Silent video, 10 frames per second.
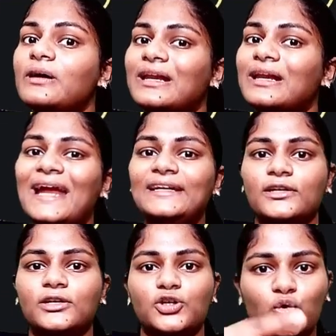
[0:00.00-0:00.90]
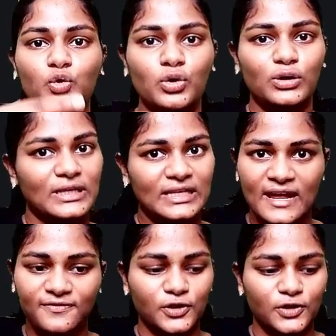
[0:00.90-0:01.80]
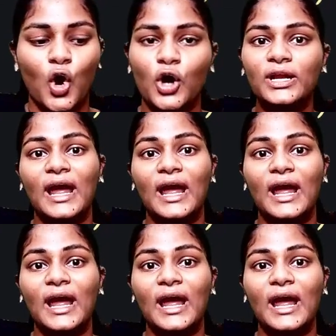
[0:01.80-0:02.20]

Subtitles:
right to left or